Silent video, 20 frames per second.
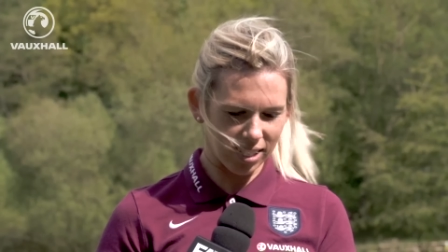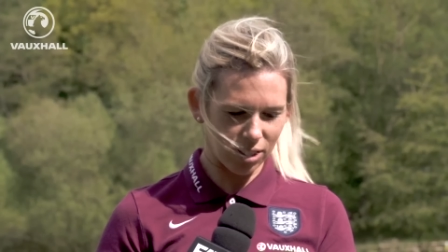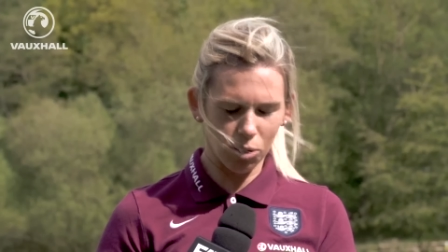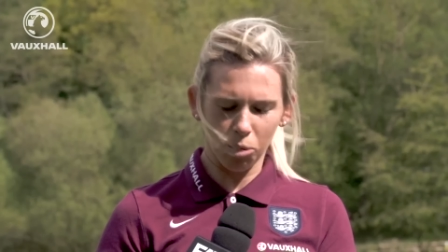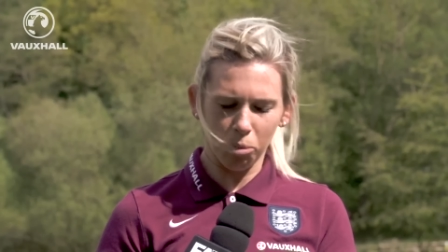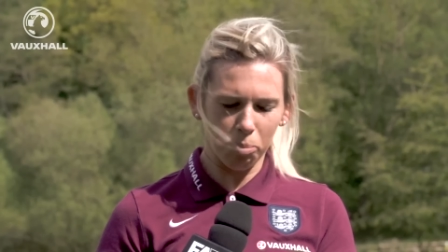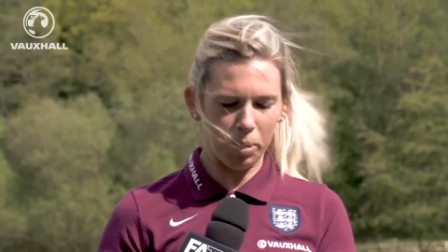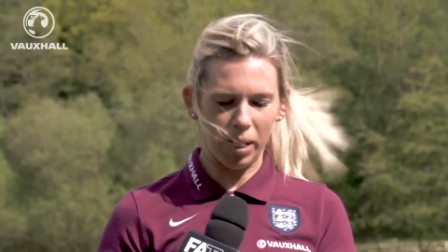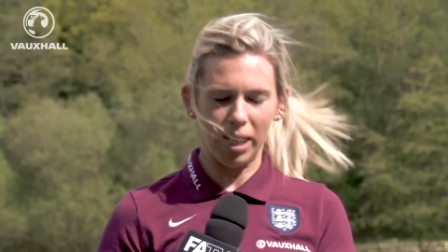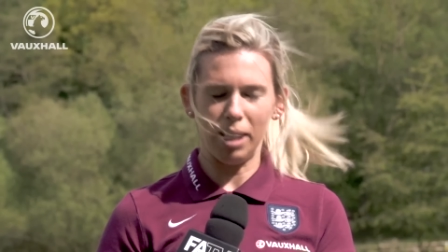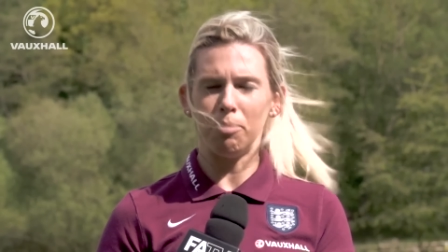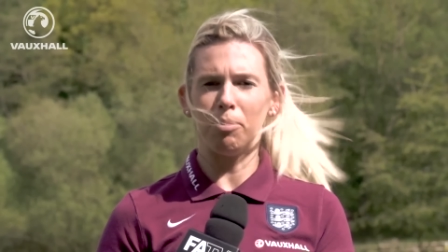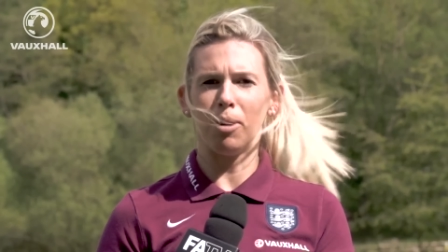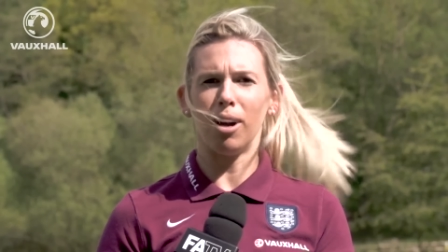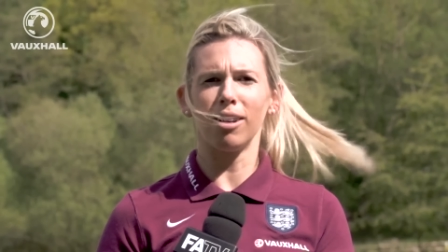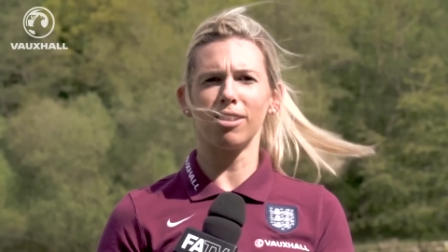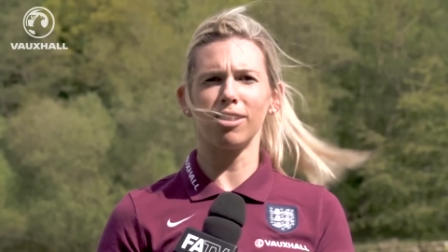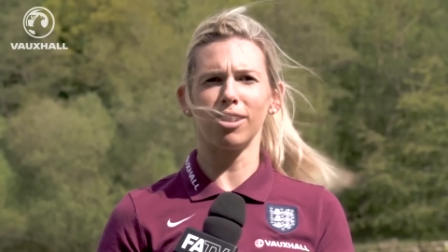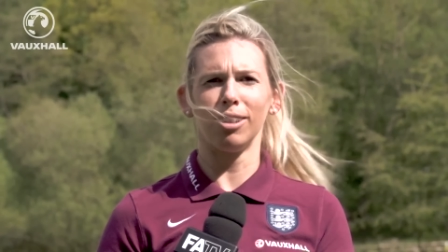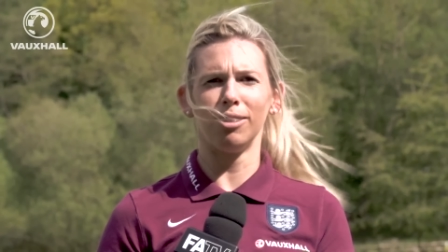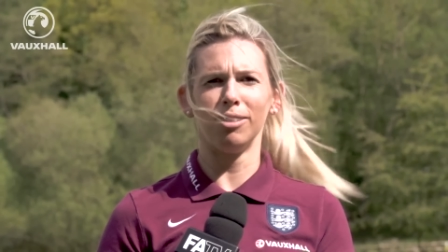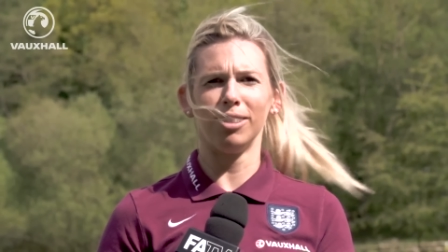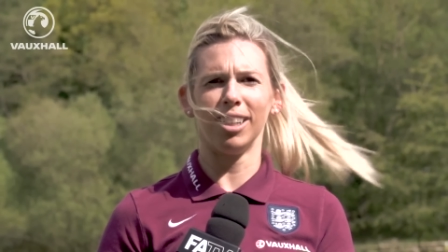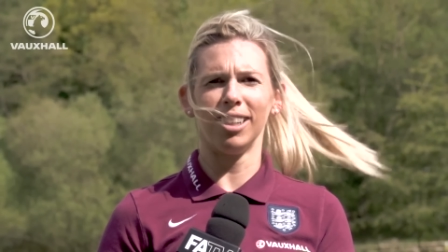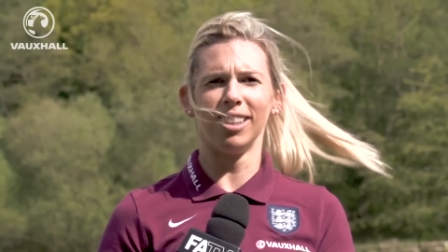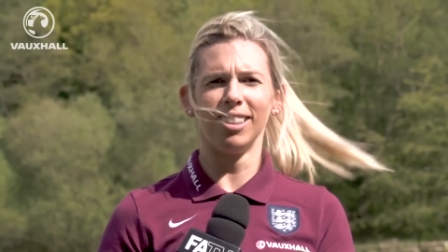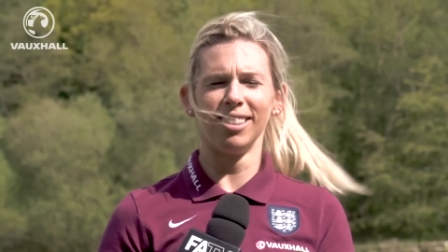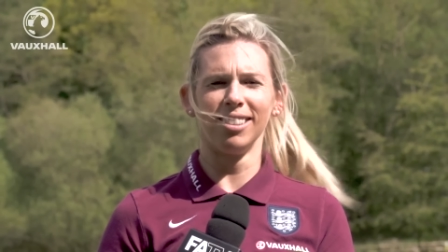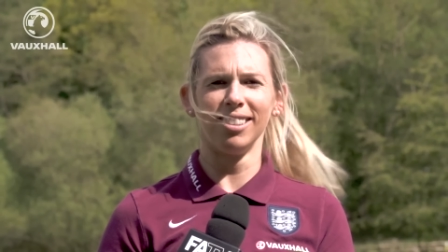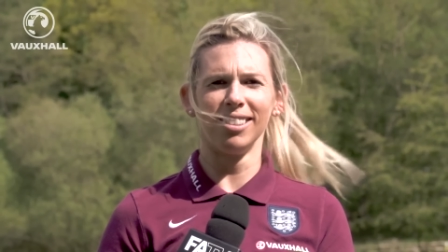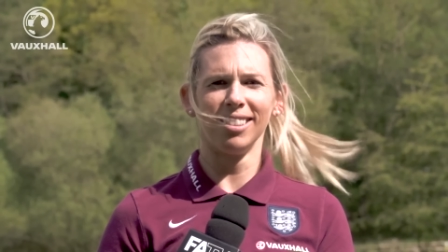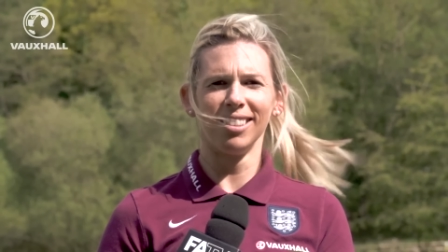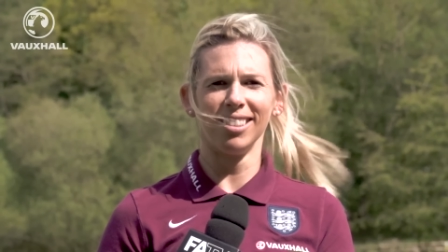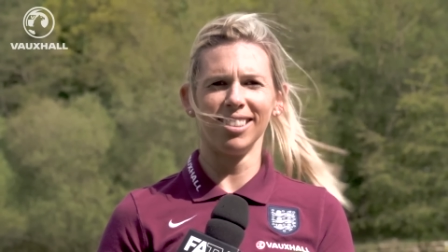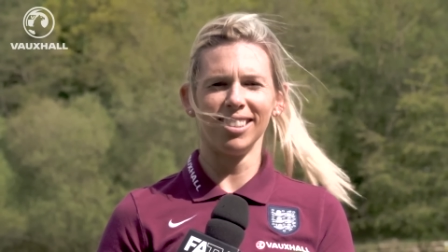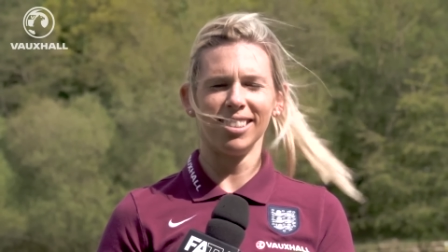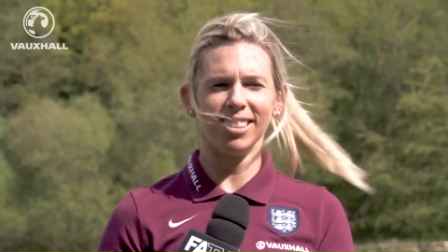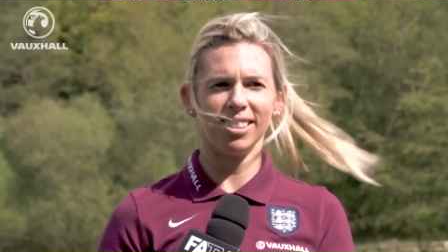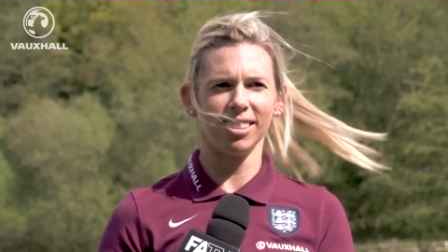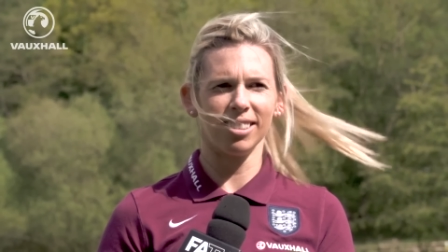No, B Barcelona
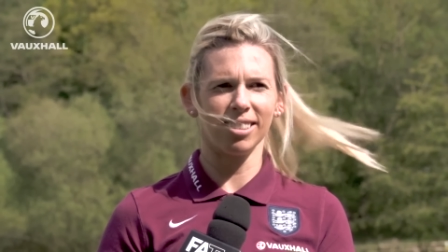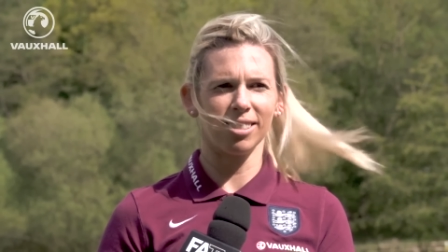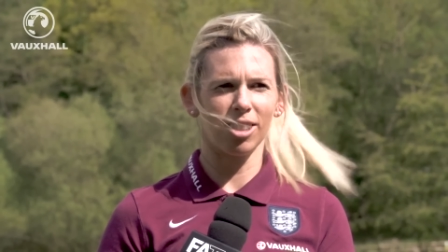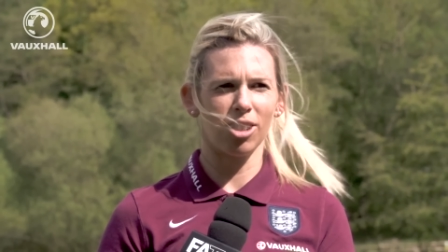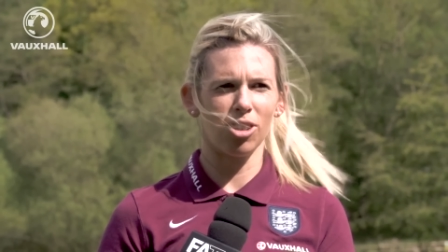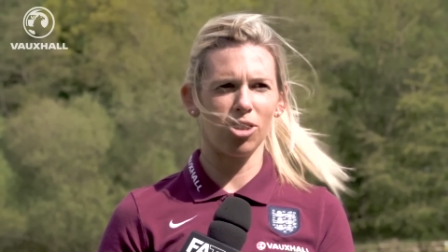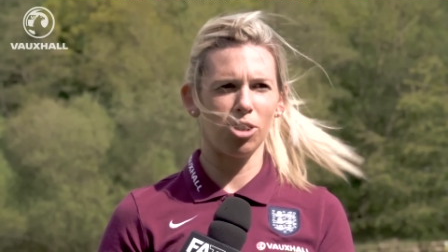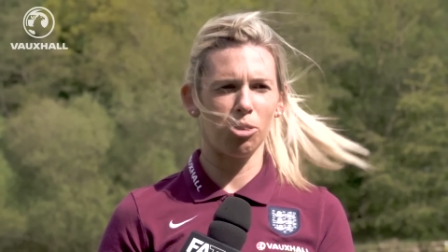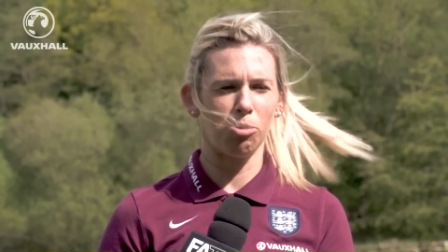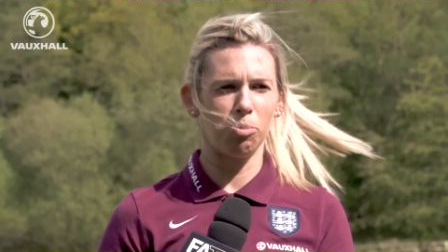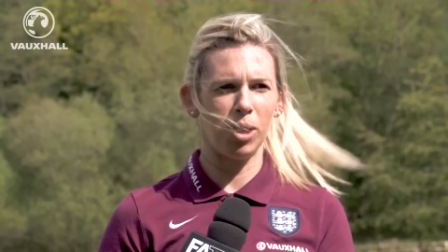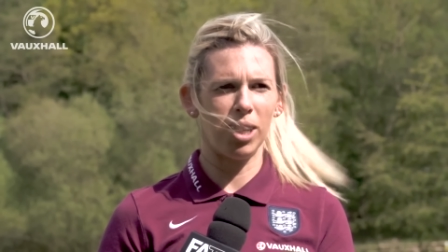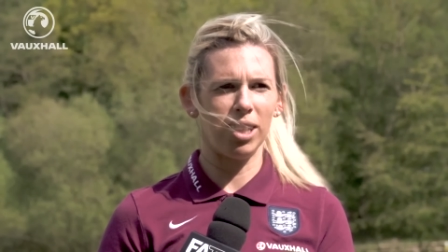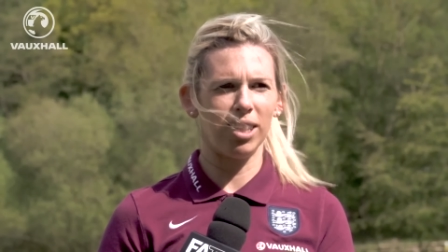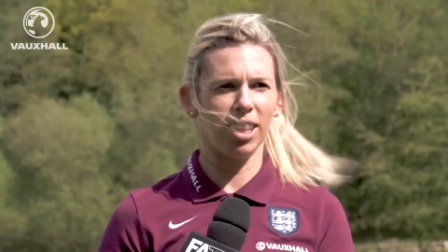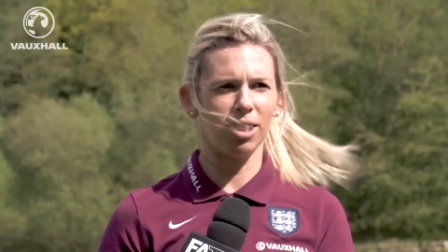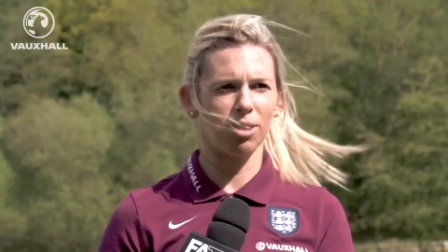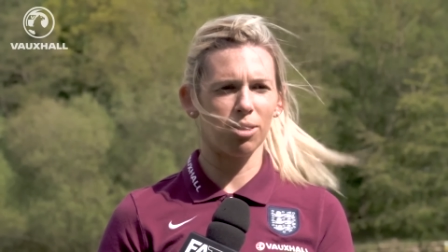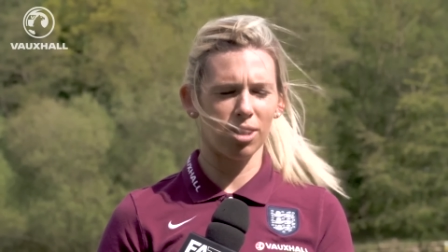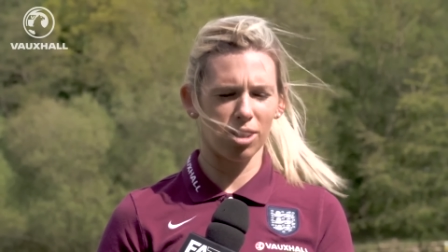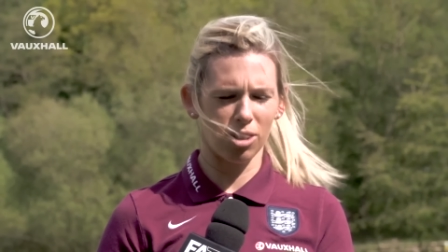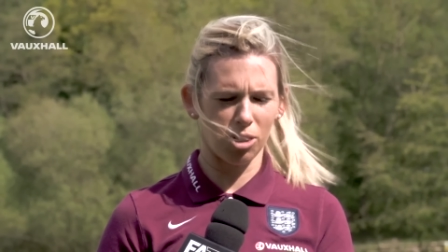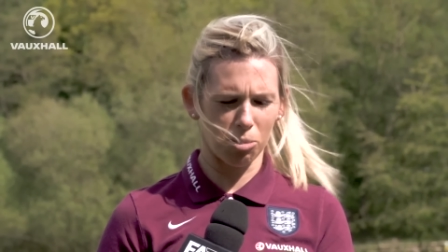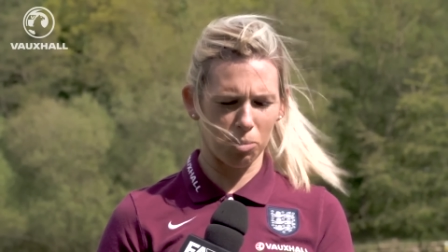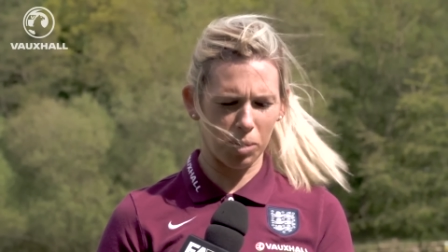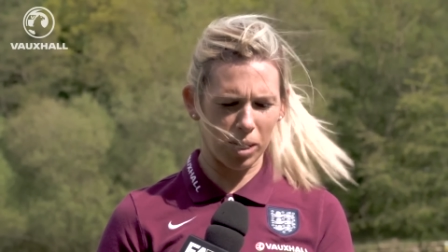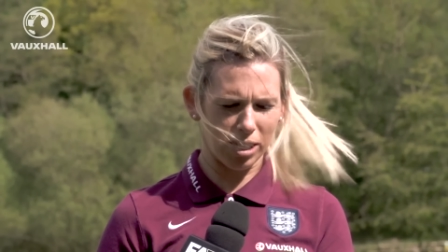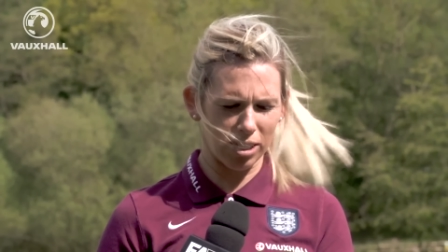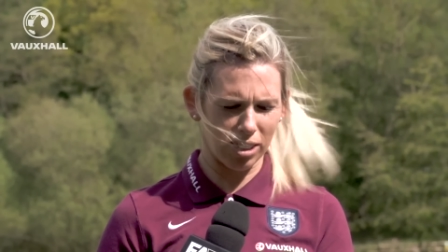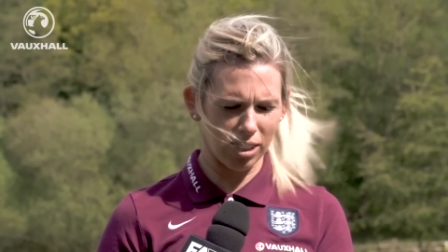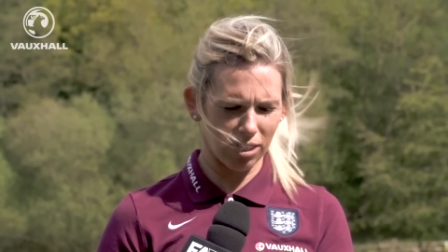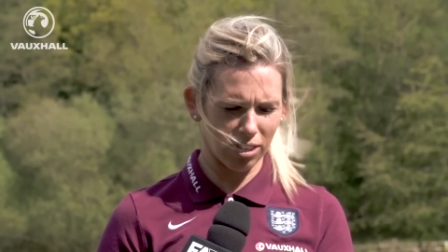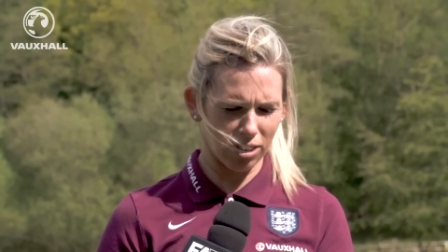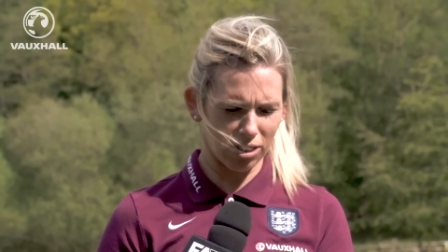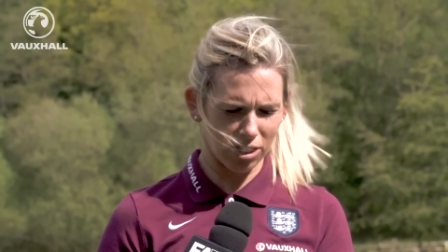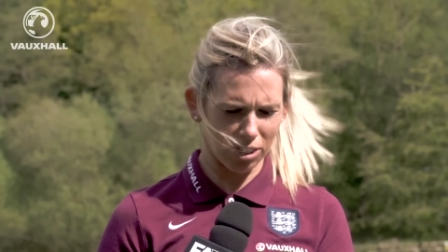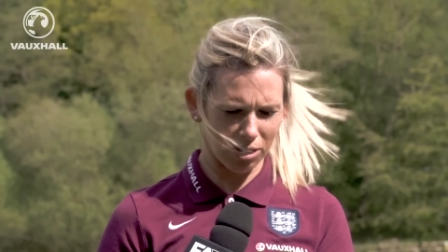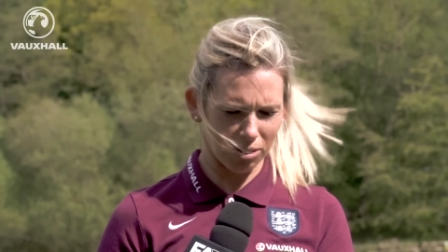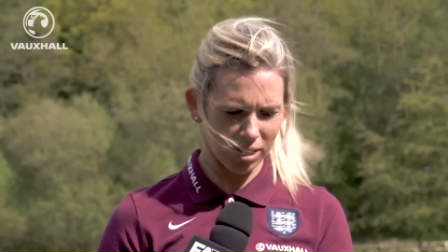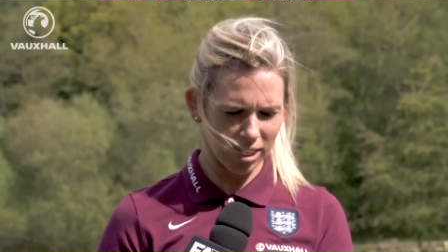because she's been there. I don't think she's been to the other
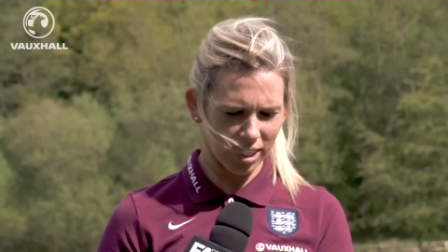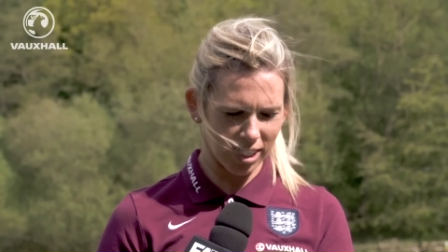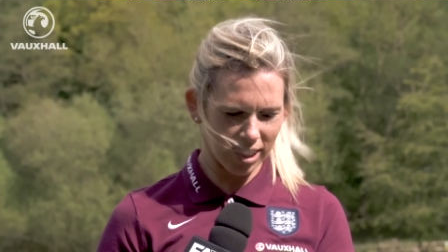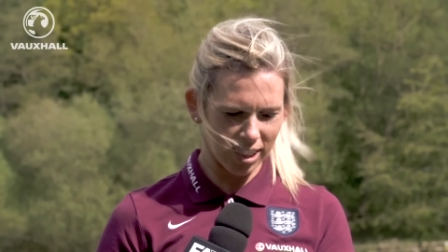two.